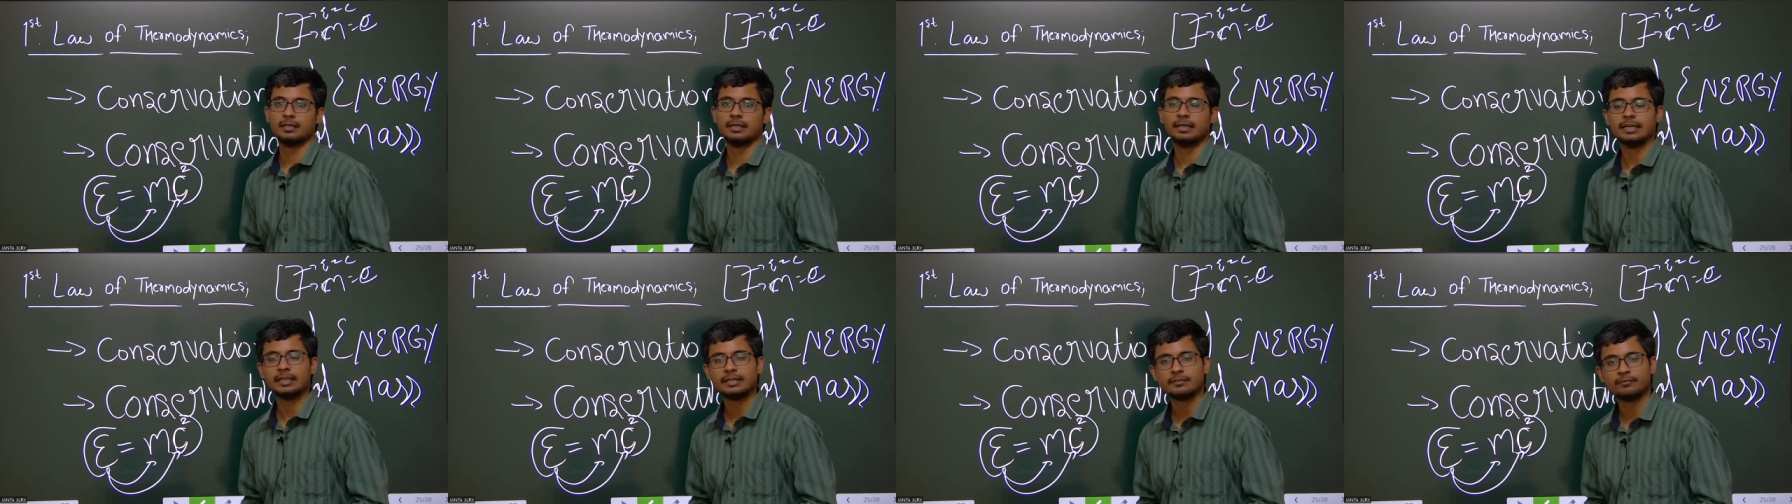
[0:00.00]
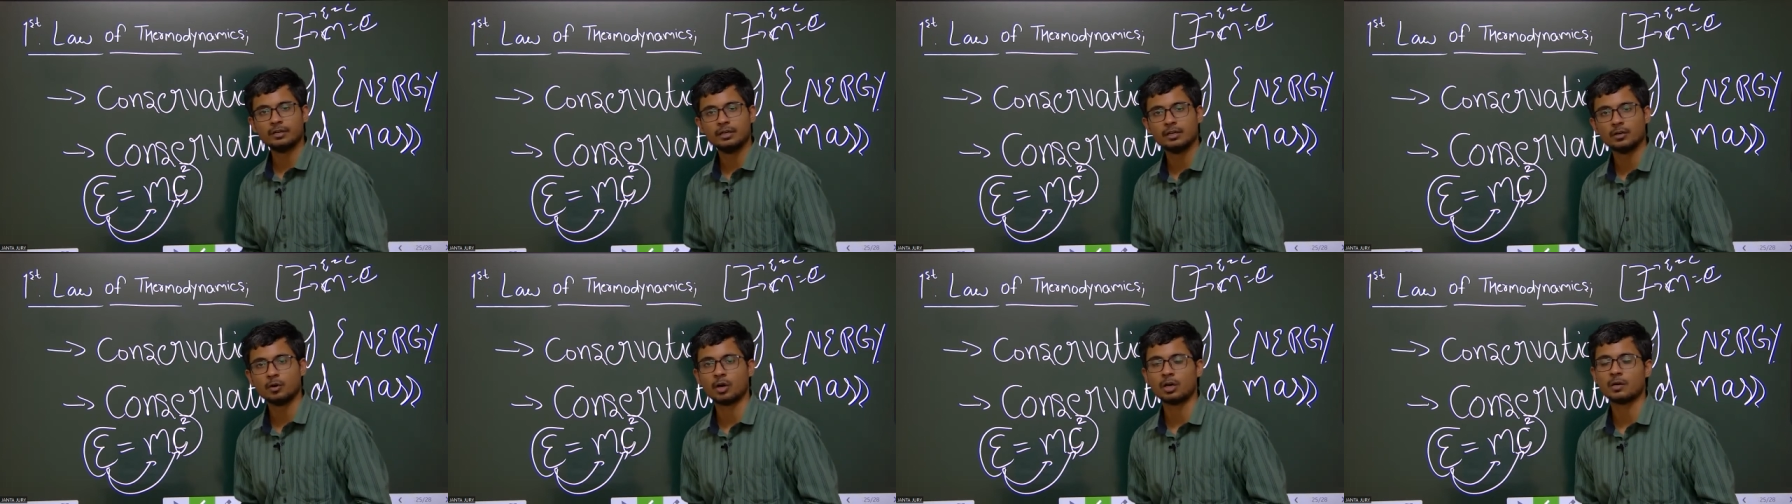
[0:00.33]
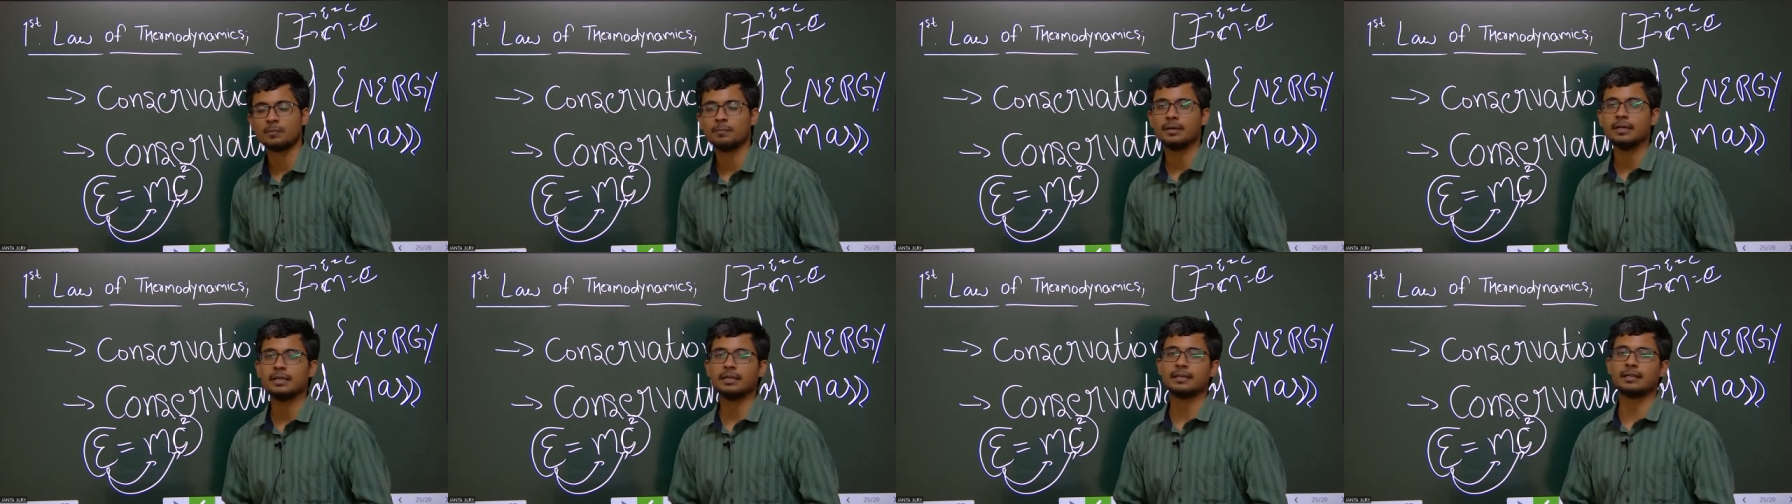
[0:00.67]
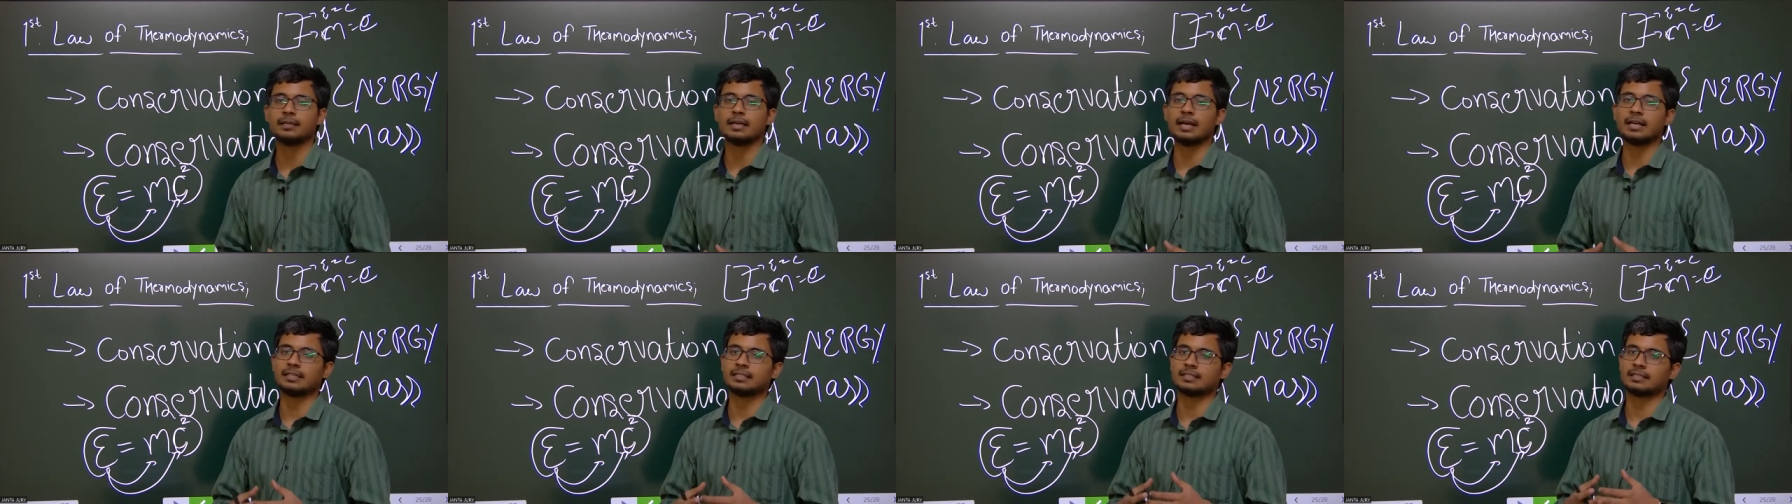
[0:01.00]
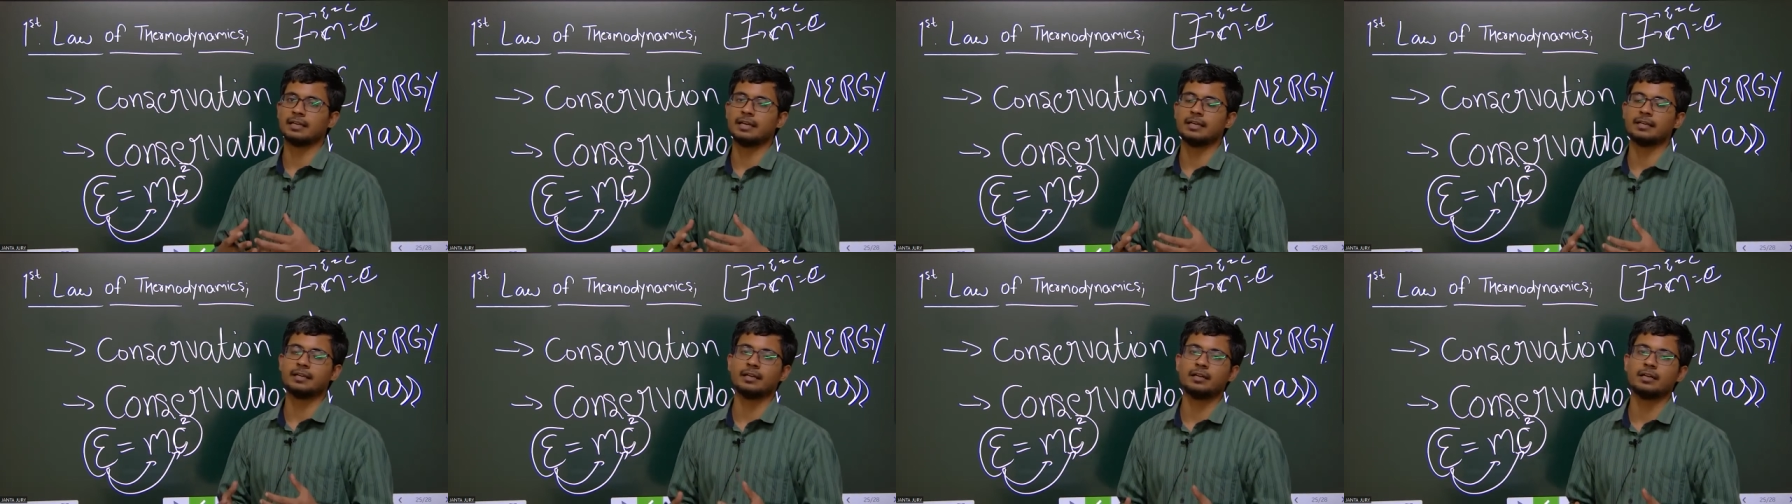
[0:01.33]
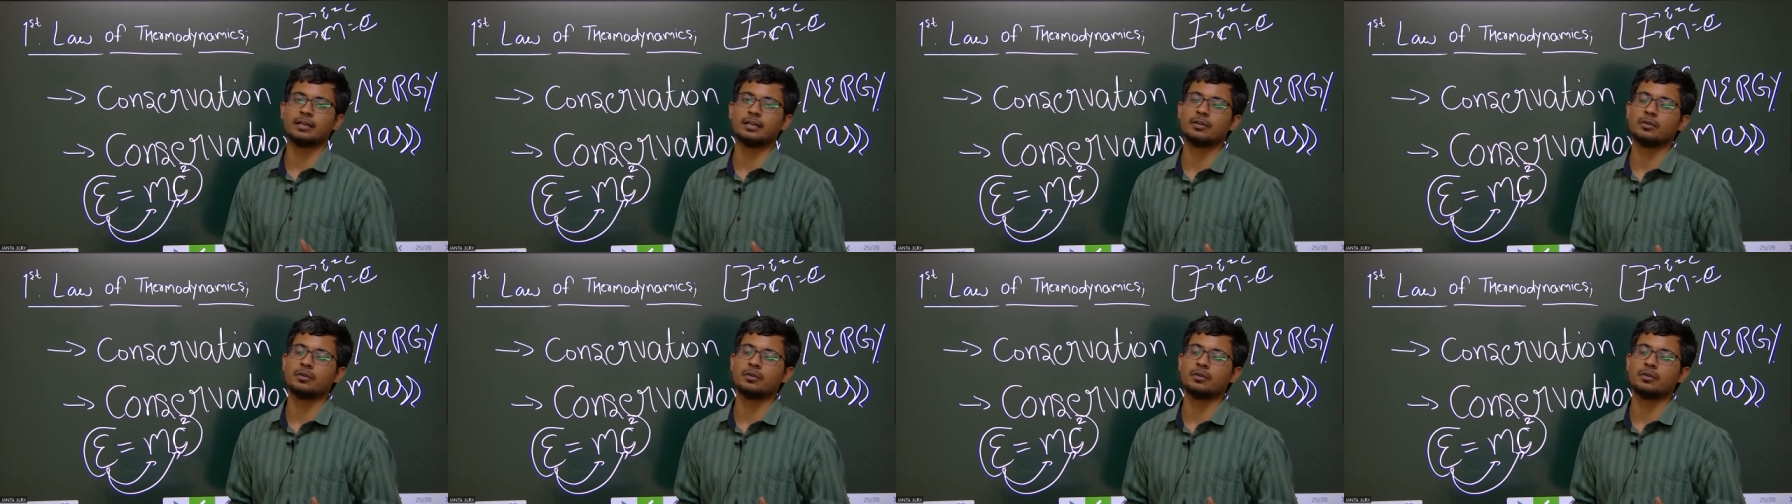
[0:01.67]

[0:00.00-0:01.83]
It will not get created,